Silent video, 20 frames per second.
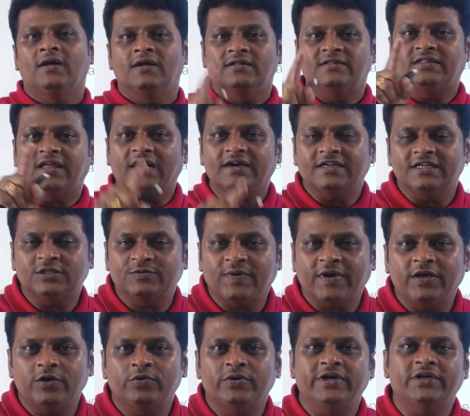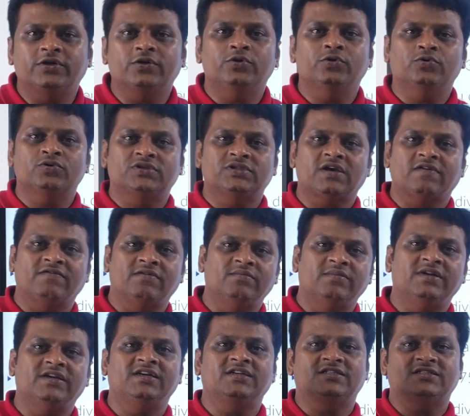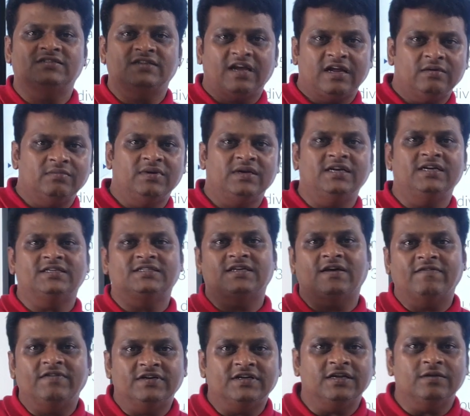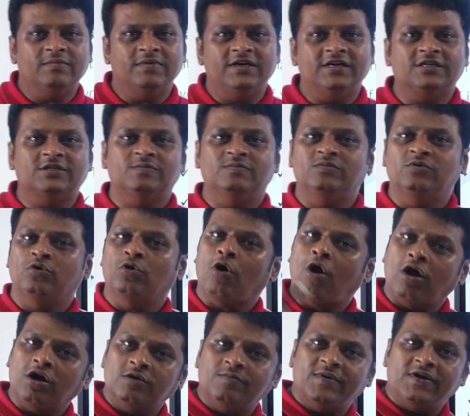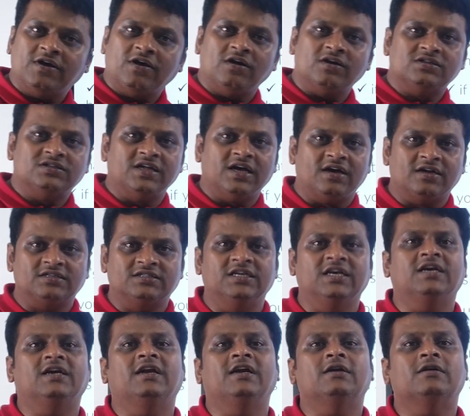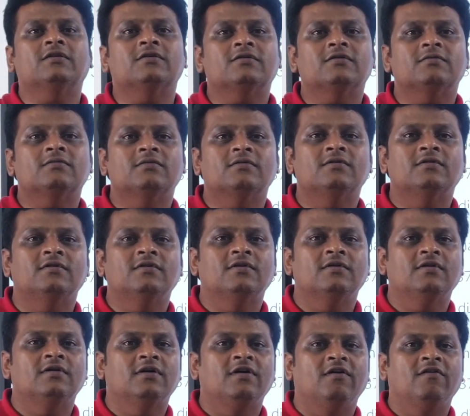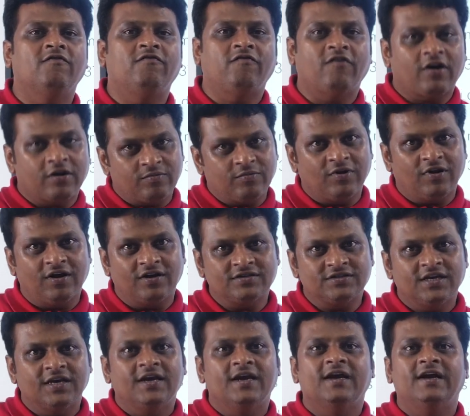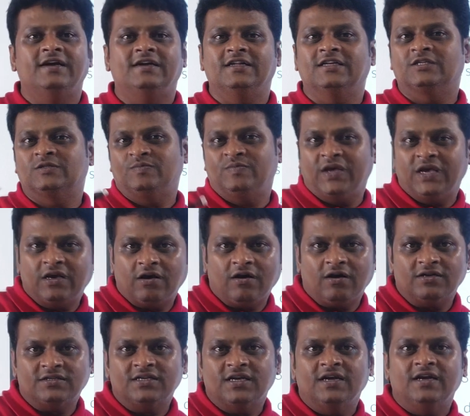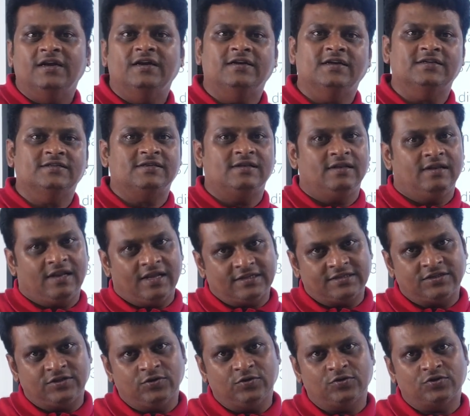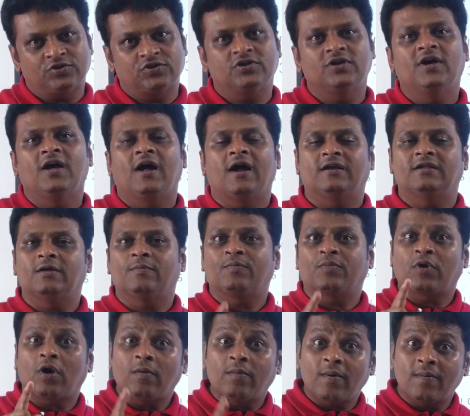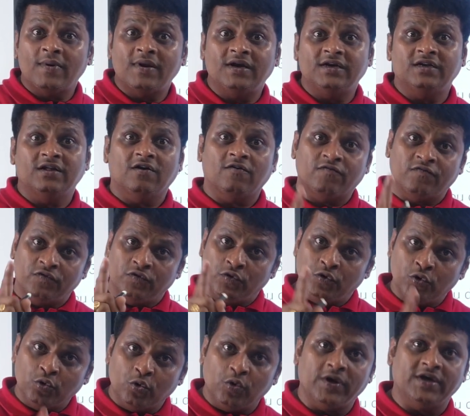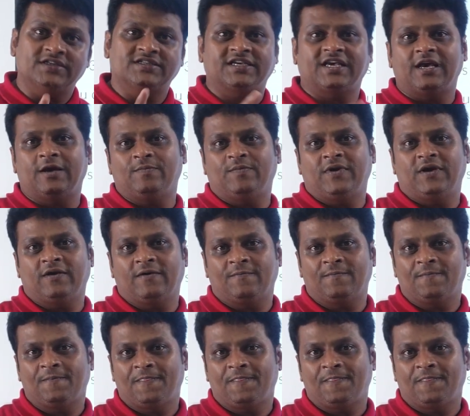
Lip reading: That is why you need to use 7 minutes, 9 minutes, 17 minutes, not because they are secret formulas, it is because it is less used and the probability of you escaping